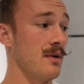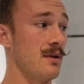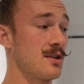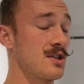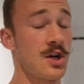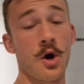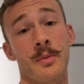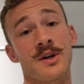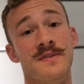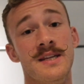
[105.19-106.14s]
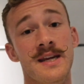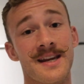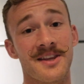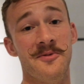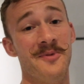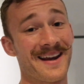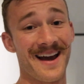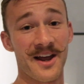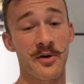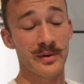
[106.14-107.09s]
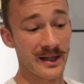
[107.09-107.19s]
So much fatigue in them, I
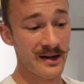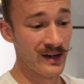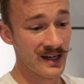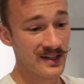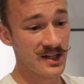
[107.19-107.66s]
cannot believe it.